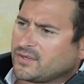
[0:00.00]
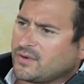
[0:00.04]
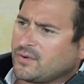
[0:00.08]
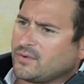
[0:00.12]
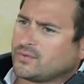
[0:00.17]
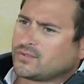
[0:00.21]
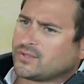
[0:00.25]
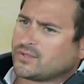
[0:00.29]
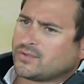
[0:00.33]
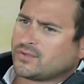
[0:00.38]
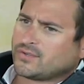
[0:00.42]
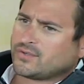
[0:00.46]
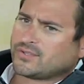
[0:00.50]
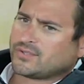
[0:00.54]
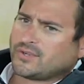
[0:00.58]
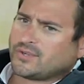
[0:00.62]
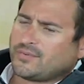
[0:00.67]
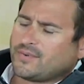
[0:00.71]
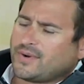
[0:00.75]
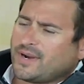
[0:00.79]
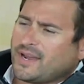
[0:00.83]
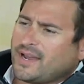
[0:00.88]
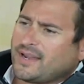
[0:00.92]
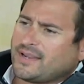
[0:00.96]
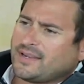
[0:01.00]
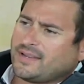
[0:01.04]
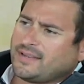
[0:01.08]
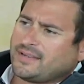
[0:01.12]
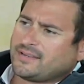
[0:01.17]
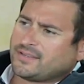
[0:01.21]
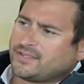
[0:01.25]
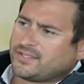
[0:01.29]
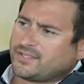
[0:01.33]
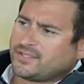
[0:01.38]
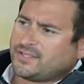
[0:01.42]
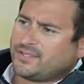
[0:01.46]
so, so what I,
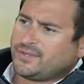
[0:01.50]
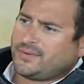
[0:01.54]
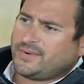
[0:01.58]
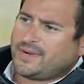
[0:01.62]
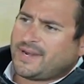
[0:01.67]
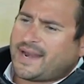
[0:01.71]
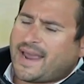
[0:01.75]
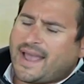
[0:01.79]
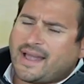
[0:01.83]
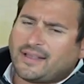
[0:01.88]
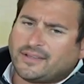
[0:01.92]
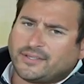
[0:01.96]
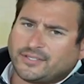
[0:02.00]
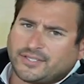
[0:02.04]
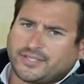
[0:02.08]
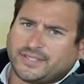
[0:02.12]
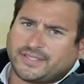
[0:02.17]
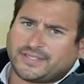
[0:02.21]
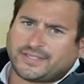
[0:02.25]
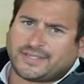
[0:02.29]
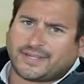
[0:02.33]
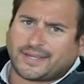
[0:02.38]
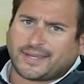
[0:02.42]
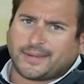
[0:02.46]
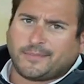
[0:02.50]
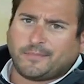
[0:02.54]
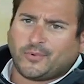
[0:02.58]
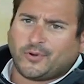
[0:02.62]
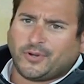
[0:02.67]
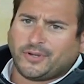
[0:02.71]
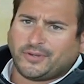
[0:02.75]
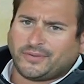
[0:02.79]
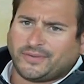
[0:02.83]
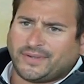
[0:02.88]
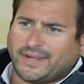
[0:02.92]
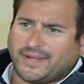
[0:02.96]
there's two analogies that can
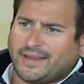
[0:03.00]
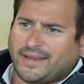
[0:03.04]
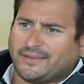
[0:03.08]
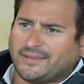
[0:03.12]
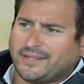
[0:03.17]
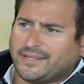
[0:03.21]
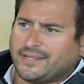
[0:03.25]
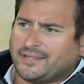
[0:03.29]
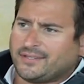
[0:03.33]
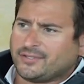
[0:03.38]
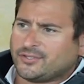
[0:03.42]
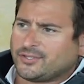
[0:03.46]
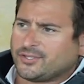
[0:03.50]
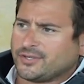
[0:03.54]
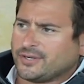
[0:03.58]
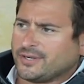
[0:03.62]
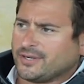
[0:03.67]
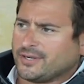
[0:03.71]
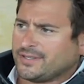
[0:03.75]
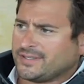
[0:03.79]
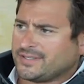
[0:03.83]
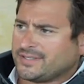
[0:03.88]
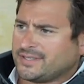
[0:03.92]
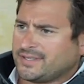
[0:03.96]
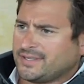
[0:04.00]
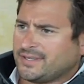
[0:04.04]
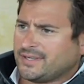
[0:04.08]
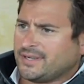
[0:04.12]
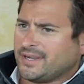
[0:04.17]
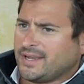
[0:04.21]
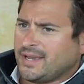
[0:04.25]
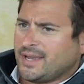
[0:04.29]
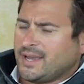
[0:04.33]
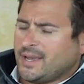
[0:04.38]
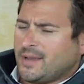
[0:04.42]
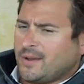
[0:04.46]
boil down the insurance, and
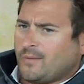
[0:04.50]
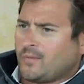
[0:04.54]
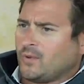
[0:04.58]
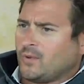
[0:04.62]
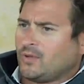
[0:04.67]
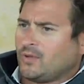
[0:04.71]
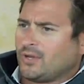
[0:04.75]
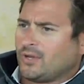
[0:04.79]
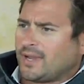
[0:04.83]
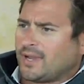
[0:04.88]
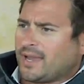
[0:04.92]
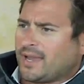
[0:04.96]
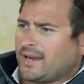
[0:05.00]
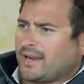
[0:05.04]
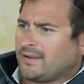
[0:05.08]
we'll look at